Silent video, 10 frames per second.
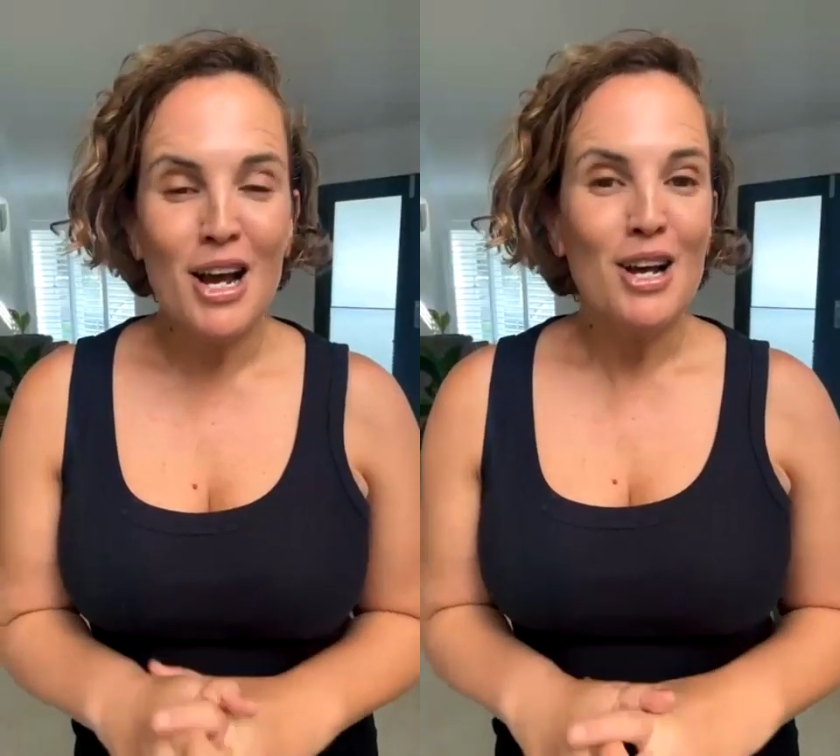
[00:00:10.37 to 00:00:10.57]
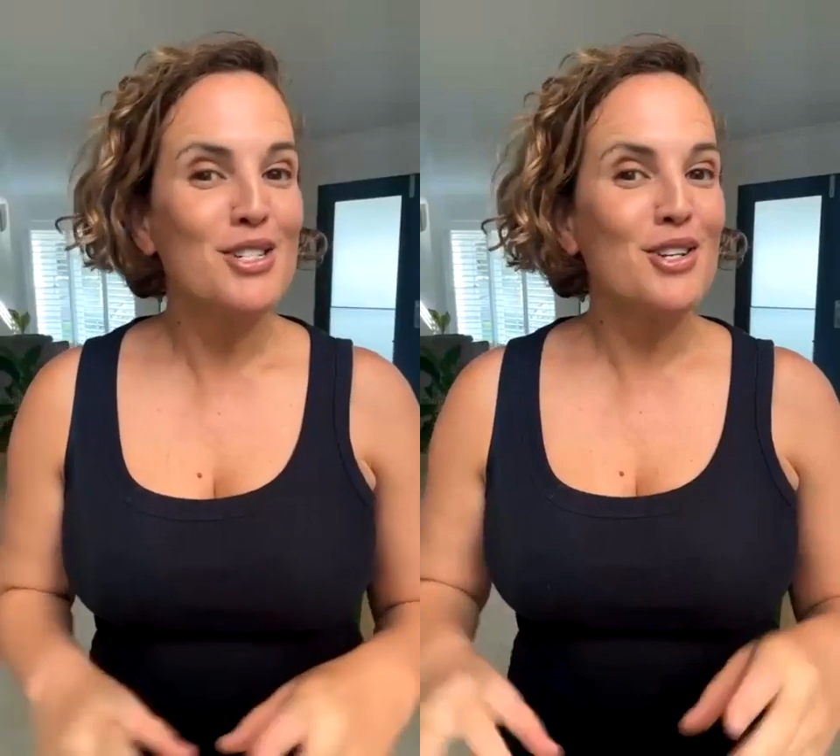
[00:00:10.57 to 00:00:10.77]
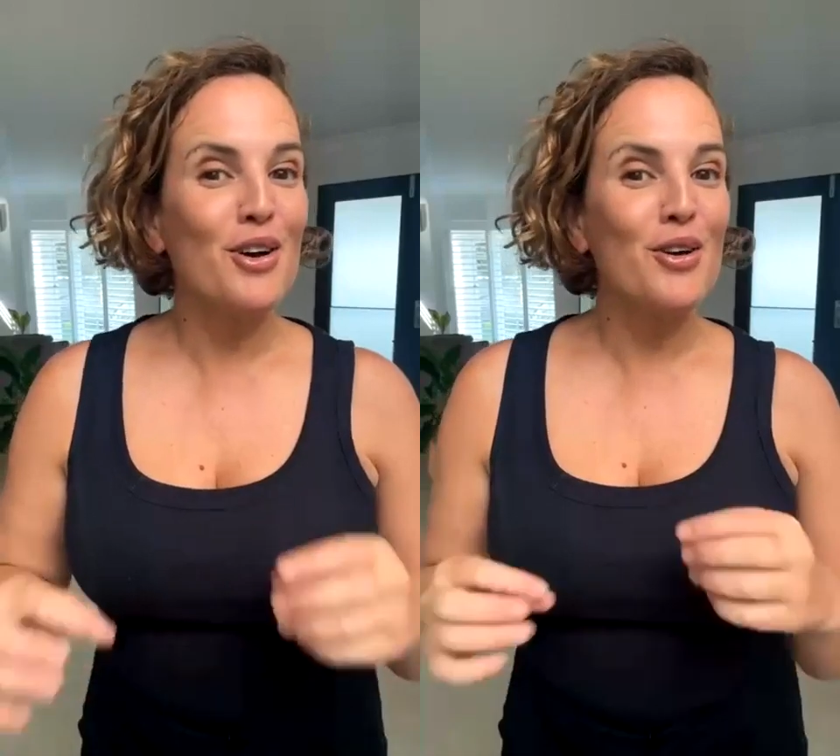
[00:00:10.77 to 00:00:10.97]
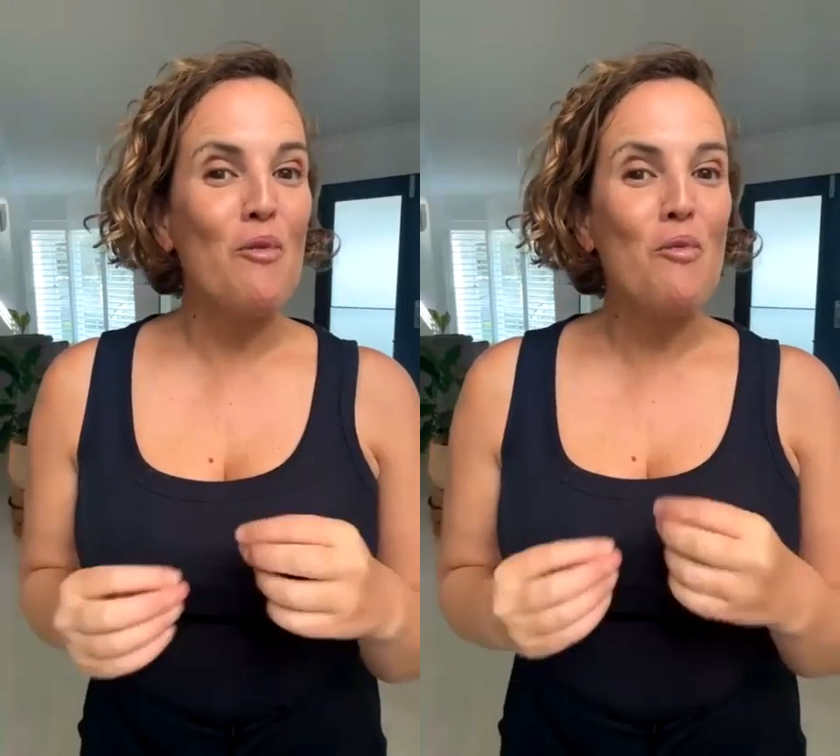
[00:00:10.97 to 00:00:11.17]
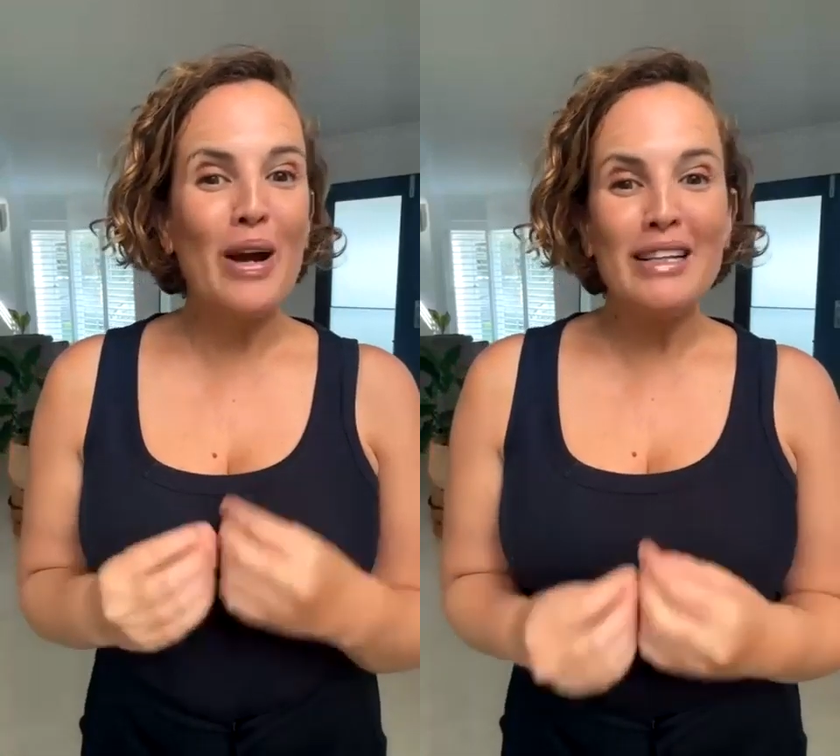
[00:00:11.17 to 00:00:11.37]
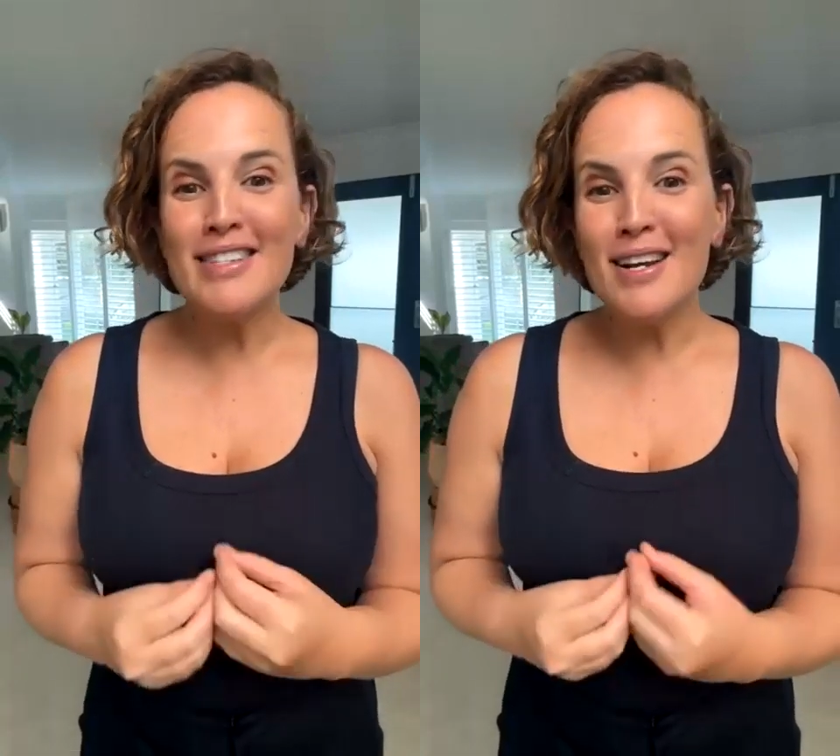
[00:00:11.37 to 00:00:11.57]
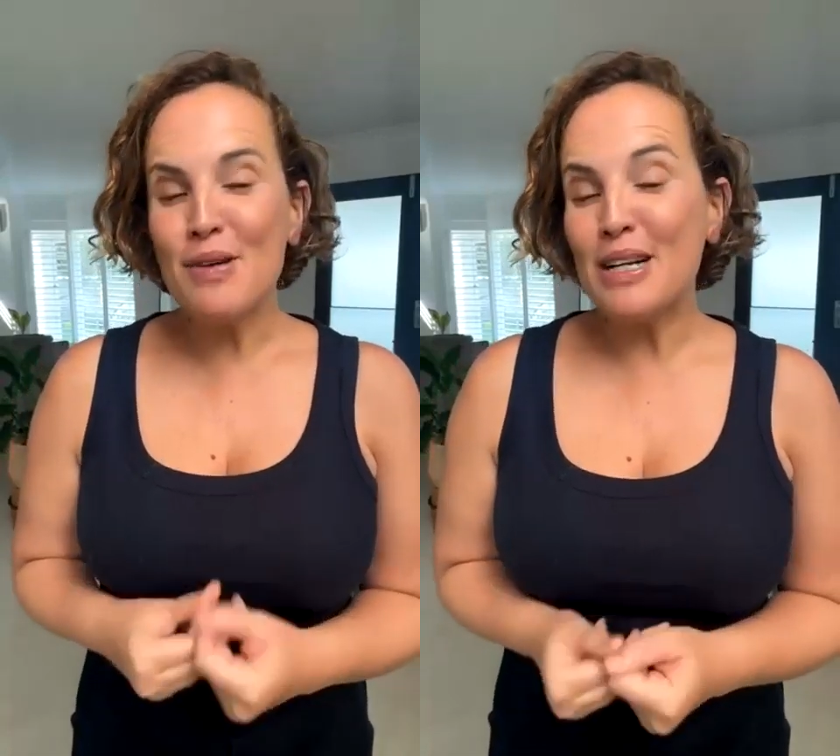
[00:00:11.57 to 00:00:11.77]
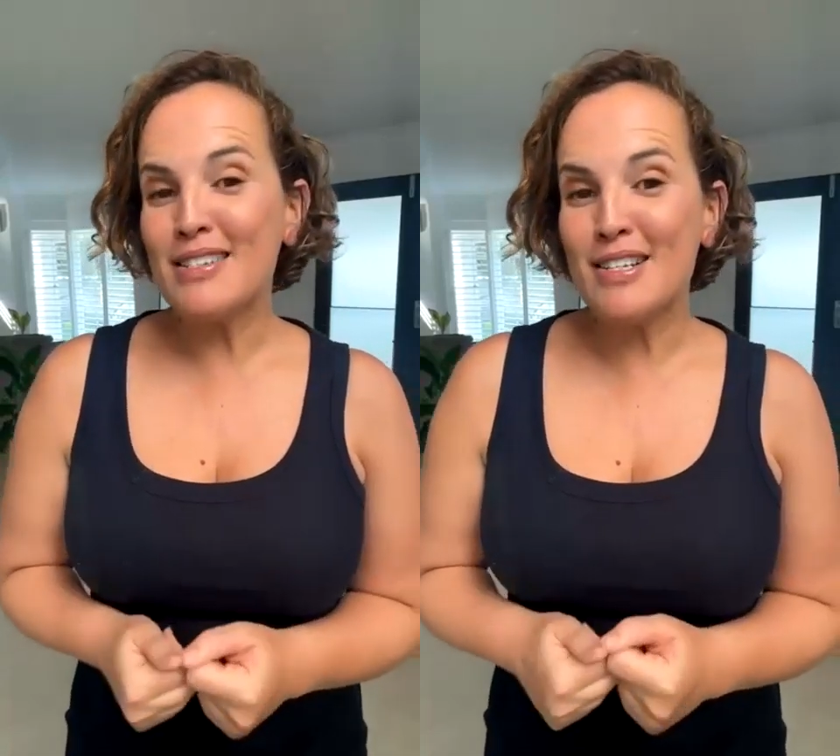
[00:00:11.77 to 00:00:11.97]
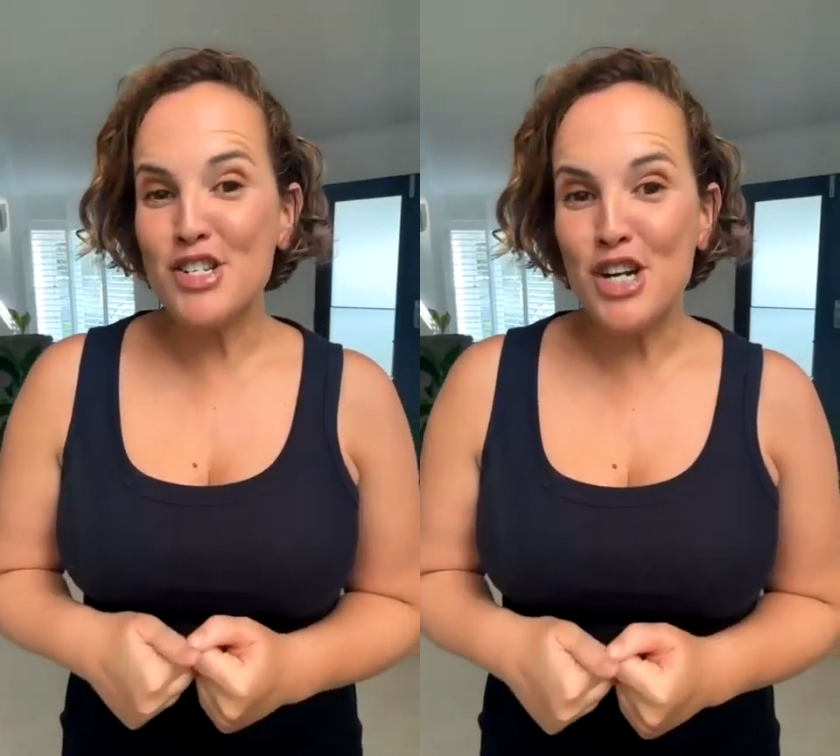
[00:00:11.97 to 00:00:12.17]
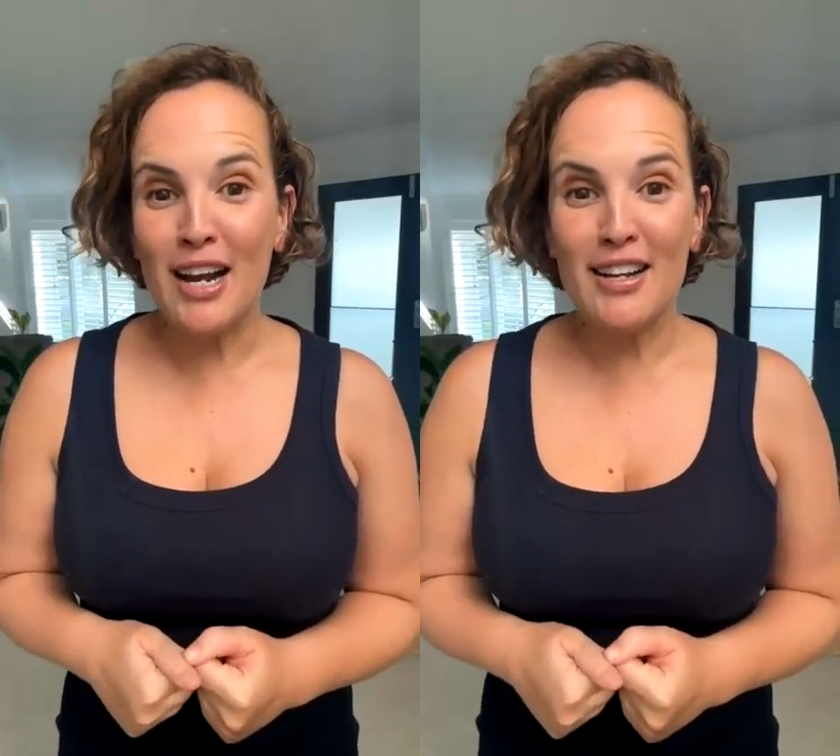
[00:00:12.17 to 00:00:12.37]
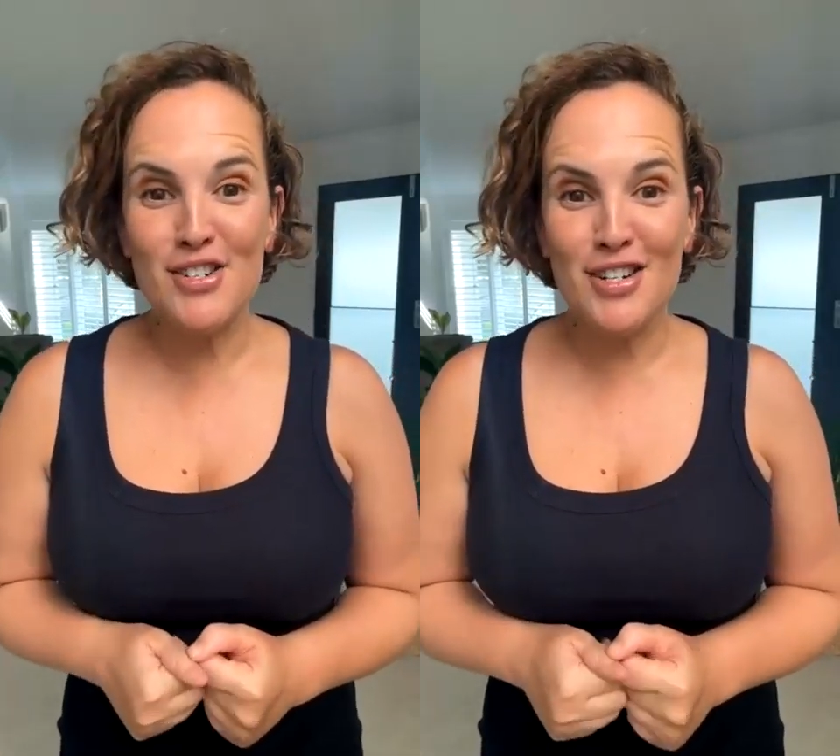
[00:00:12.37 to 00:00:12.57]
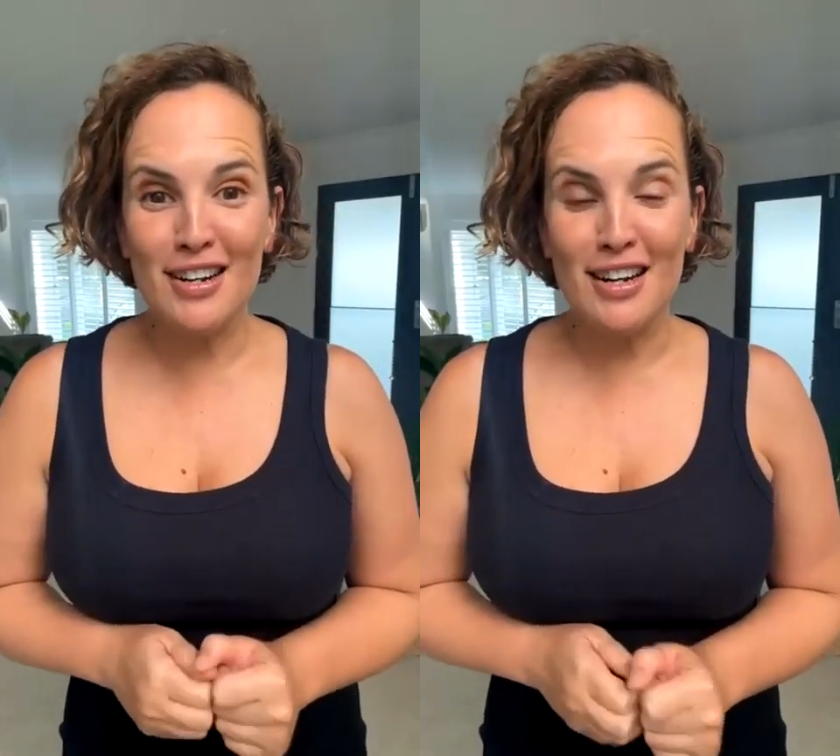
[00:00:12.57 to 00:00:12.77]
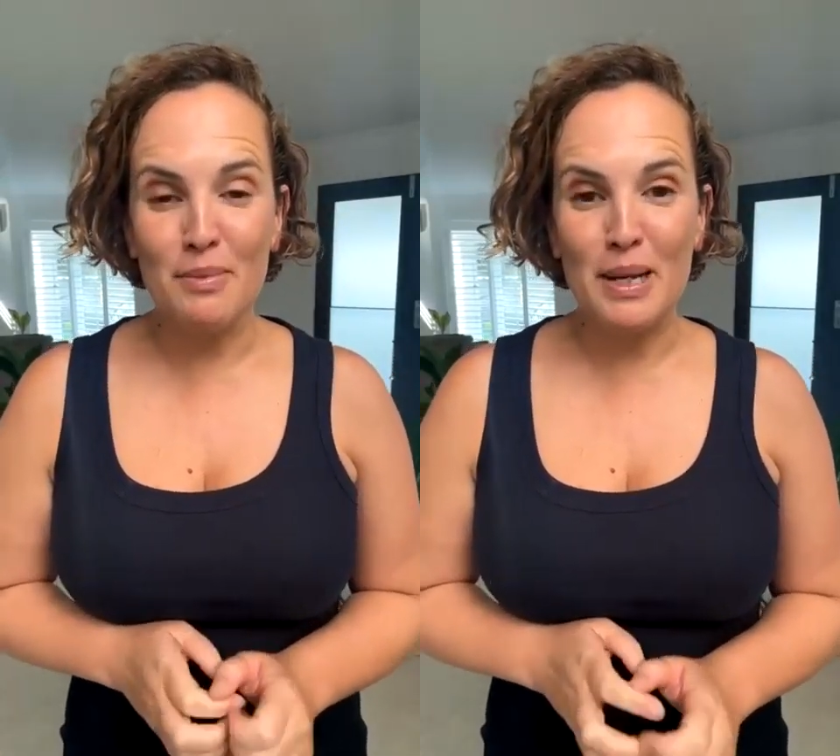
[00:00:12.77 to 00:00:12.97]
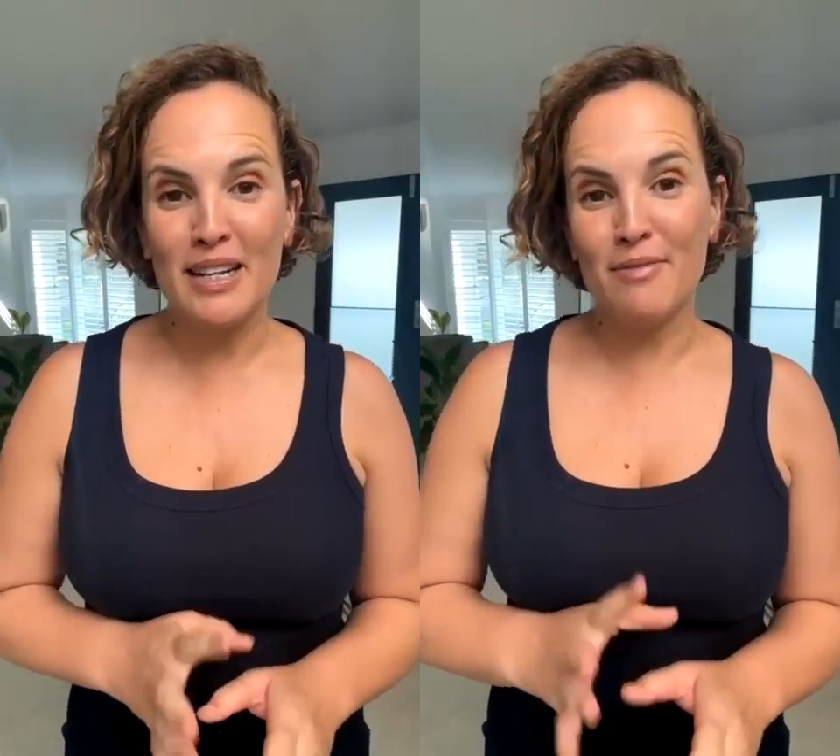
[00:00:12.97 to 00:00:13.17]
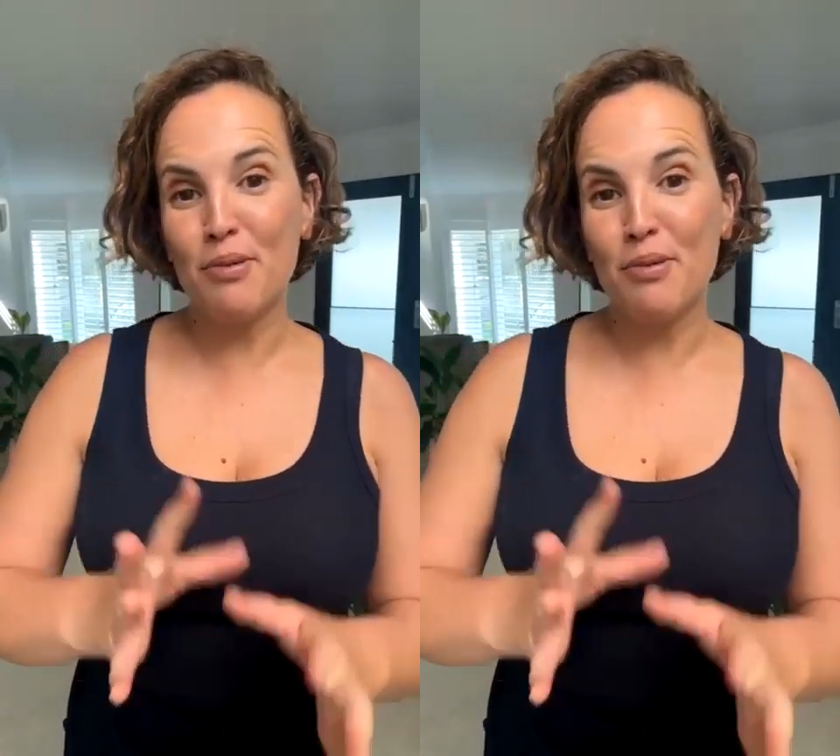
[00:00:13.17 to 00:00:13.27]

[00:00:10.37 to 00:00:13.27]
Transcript: So Wednesday Wonders has changed a little bit.